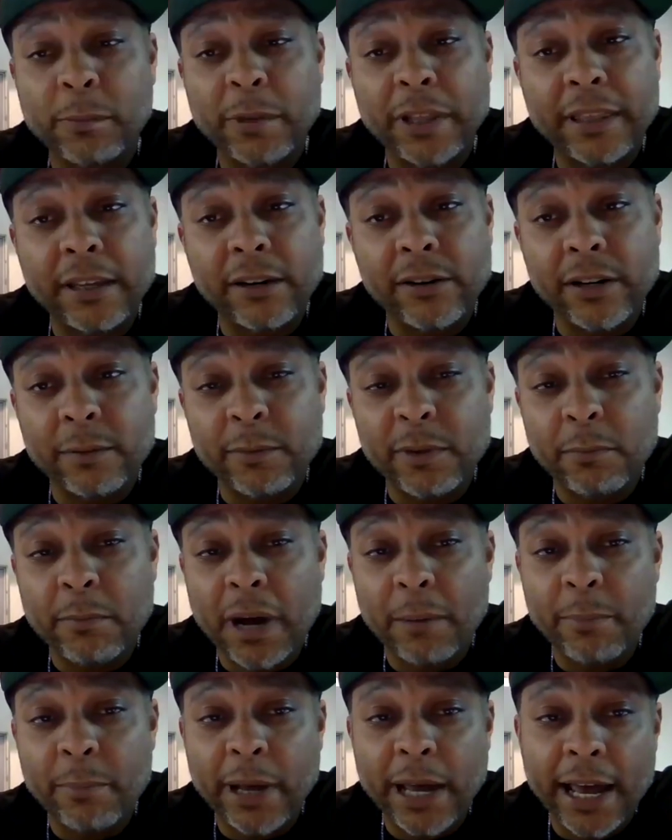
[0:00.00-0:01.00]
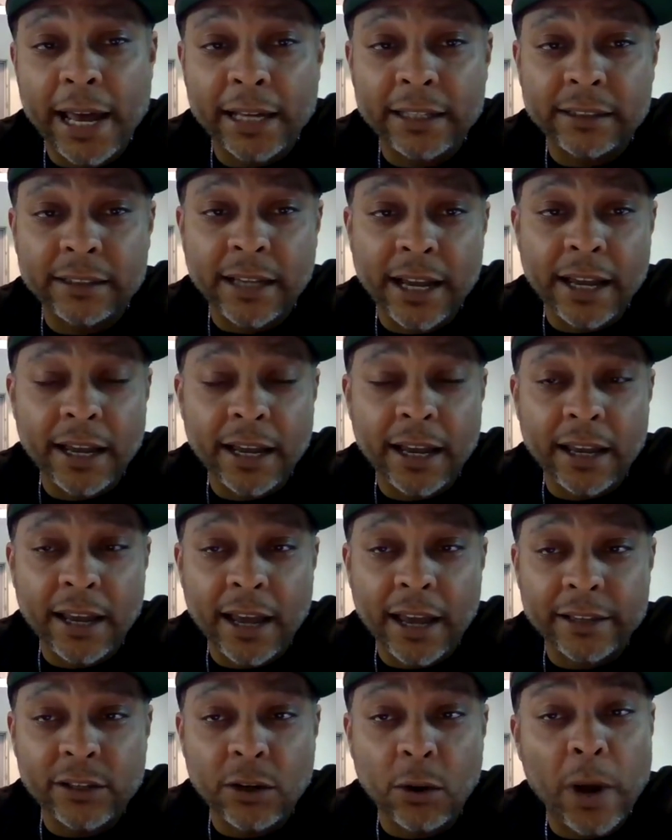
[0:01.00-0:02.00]
Ethereum in my bags. I
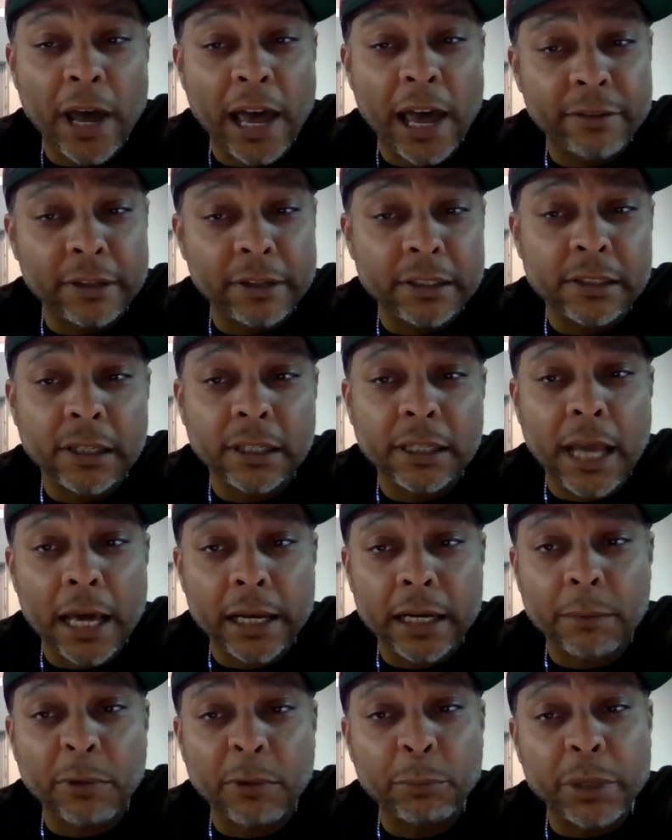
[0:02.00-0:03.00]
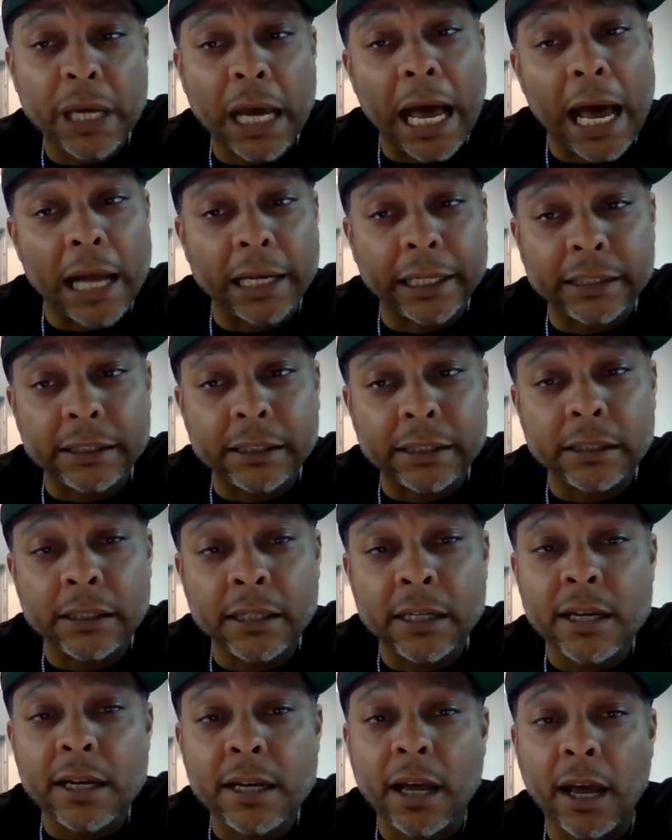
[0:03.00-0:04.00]
don't have any Solana, I'm going to be honest.
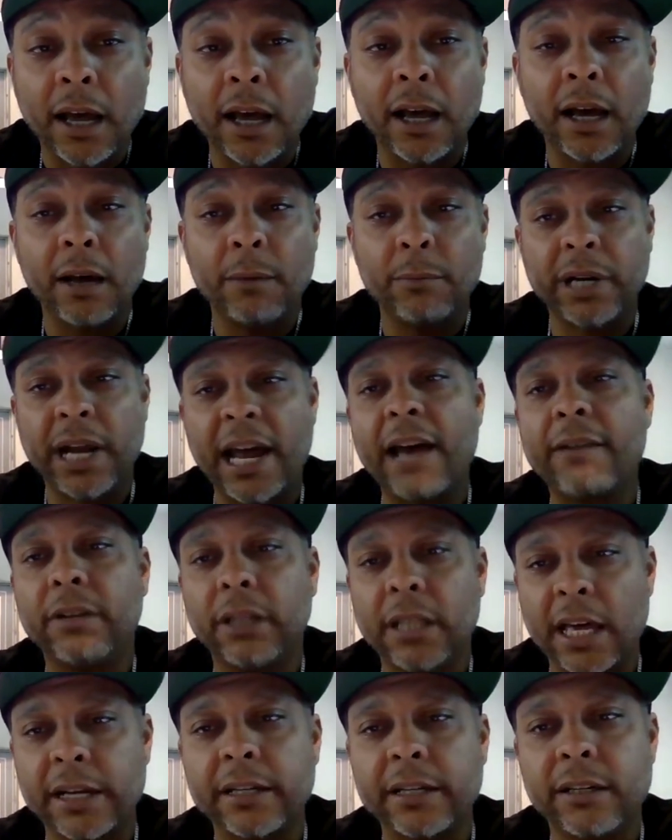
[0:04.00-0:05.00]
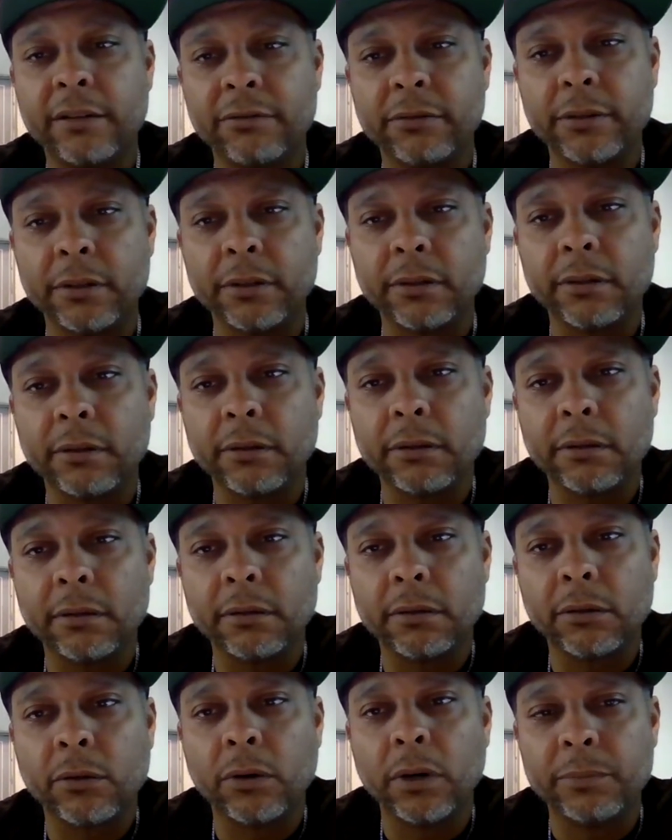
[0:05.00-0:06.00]
But I have a lot of different
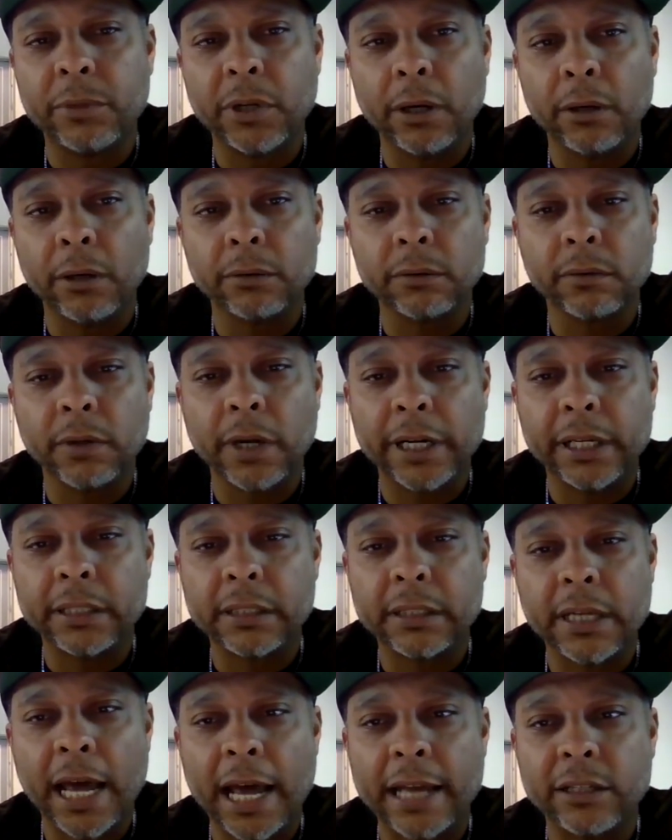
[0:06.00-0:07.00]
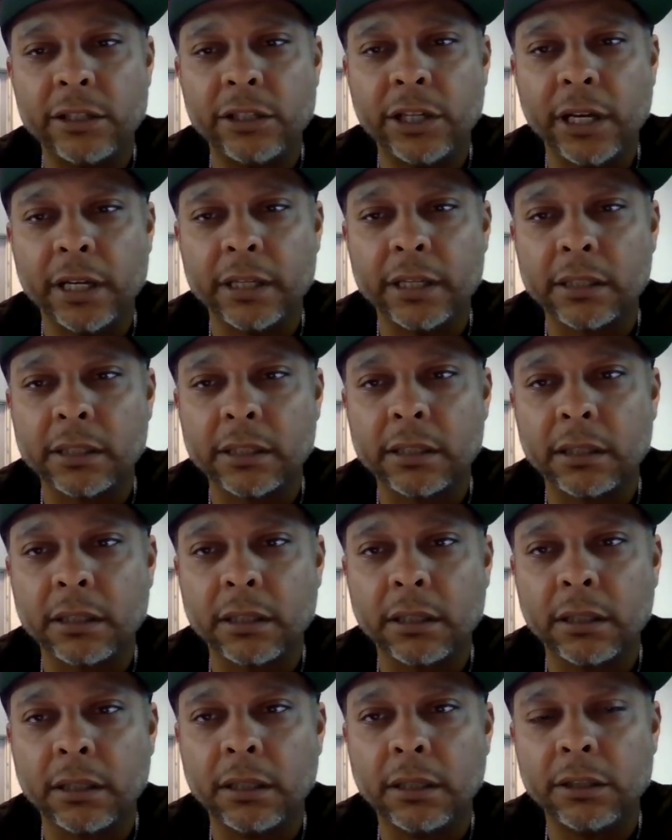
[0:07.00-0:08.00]
crypto, right? It's not just
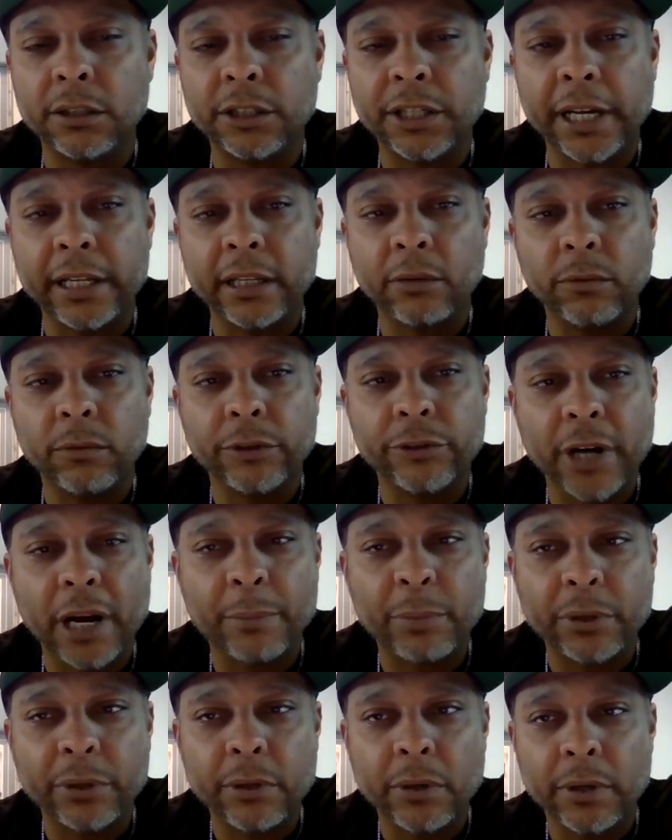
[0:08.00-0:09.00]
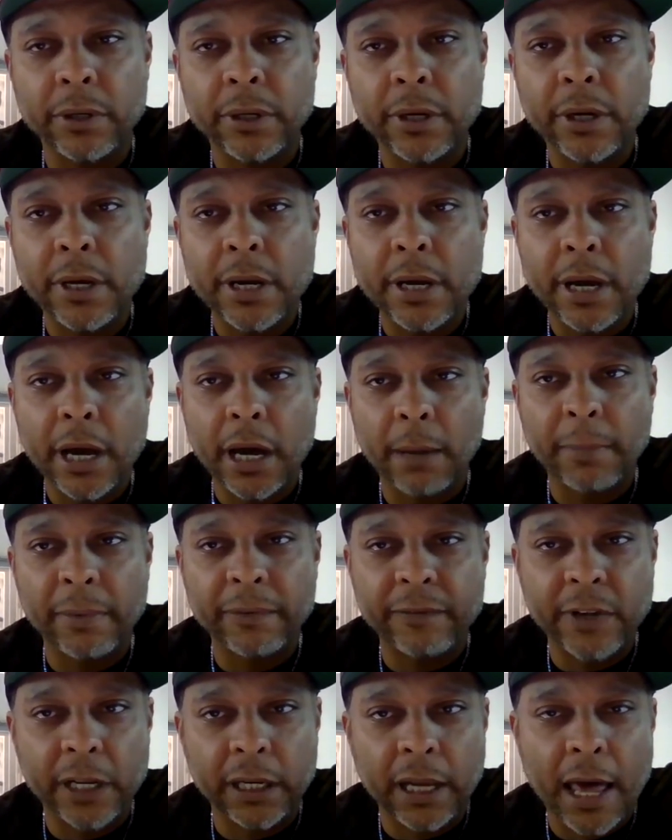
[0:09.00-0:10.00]
the chain that we're dropping on.
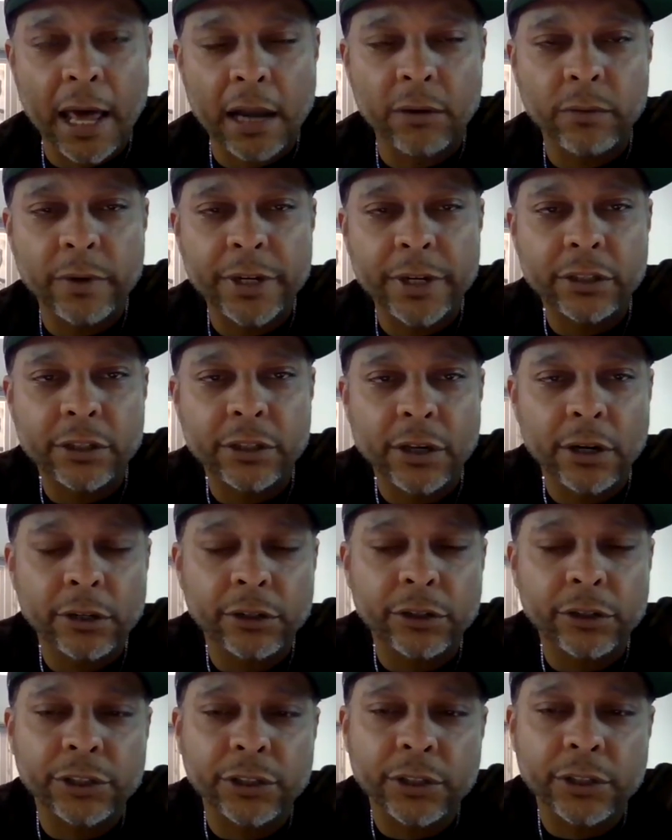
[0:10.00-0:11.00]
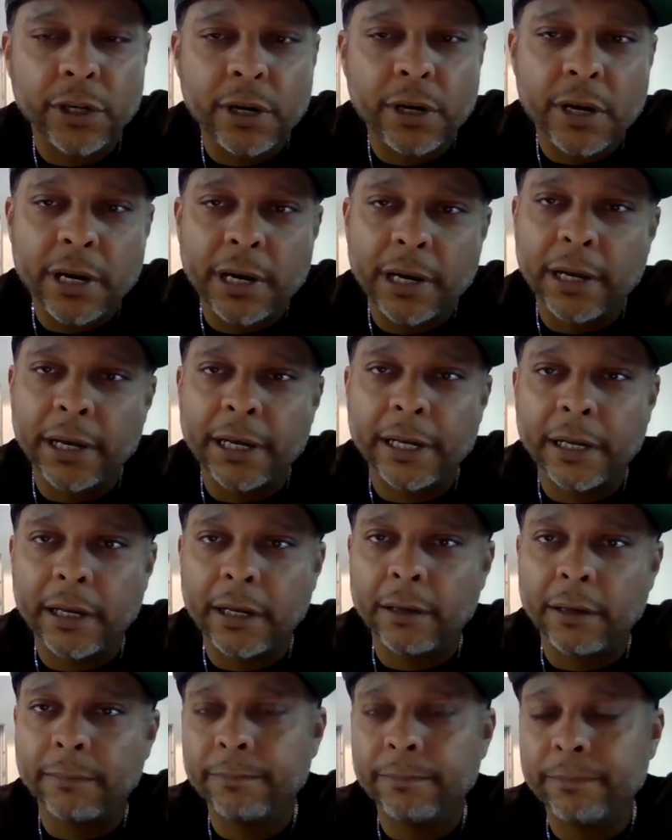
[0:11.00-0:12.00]
I've done a lot of research.
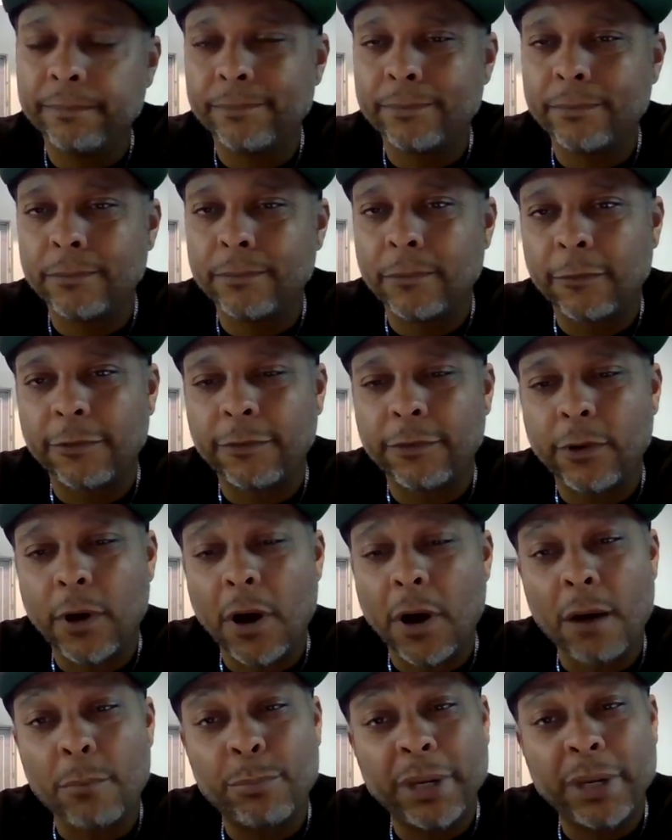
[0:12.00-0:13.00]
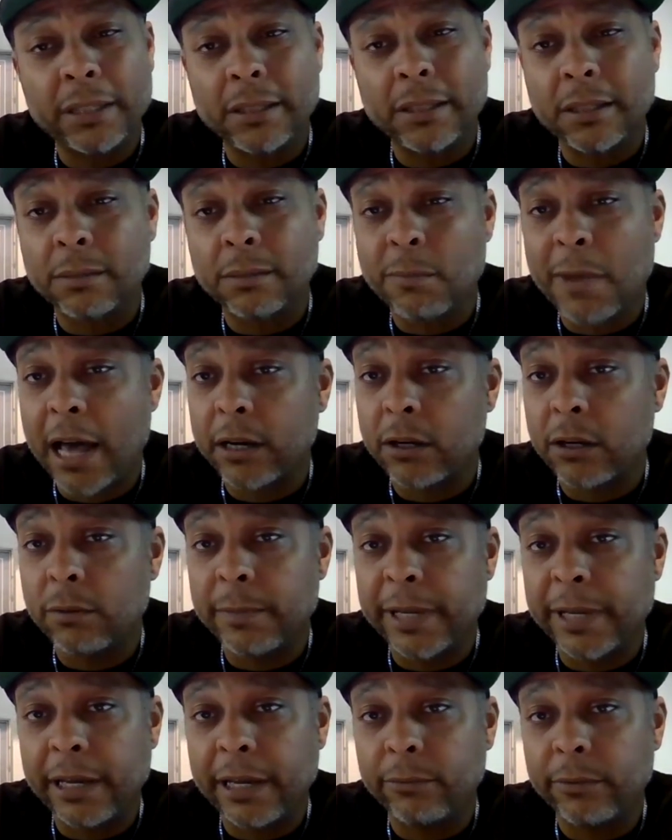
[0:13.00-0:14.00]
For our business model,
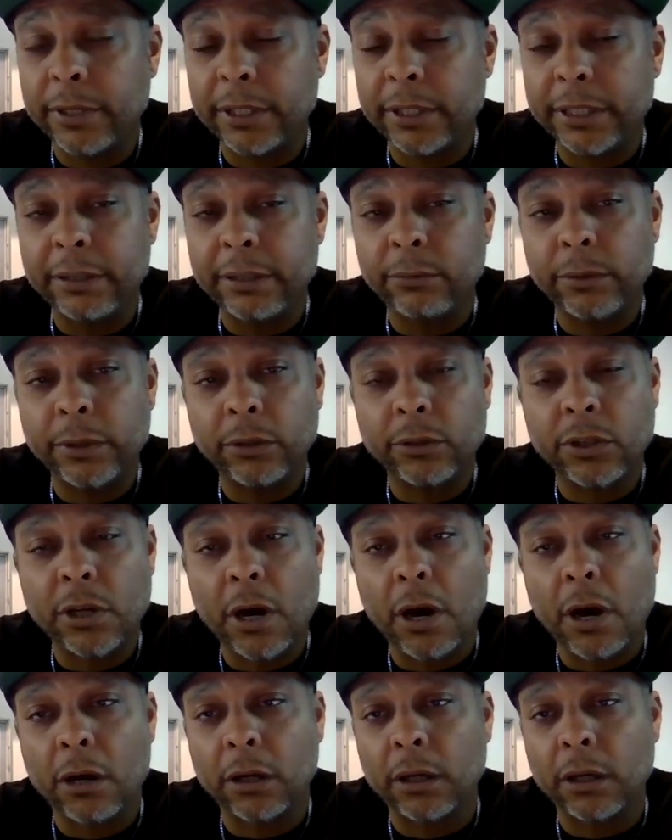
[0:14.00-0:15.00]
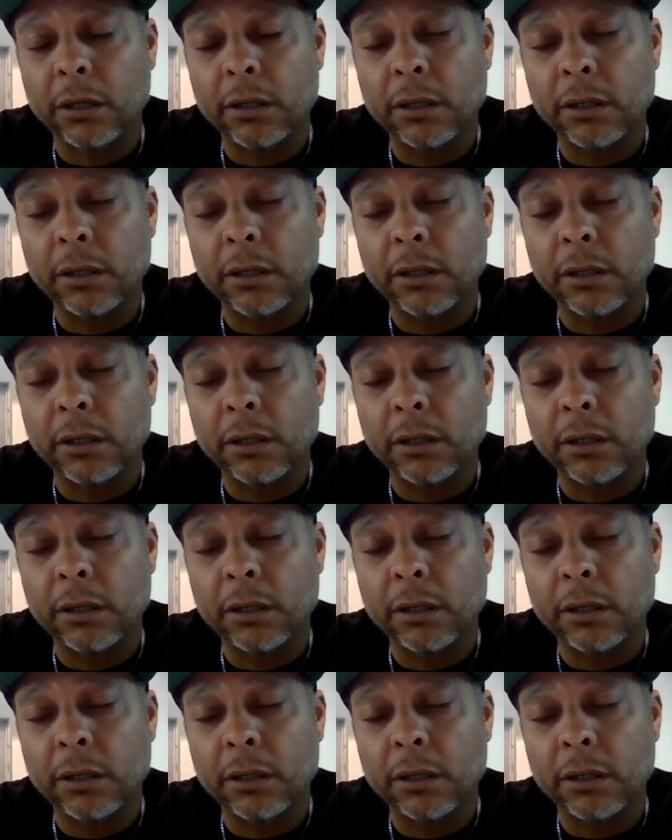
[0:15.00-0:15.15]
man, really, real talk,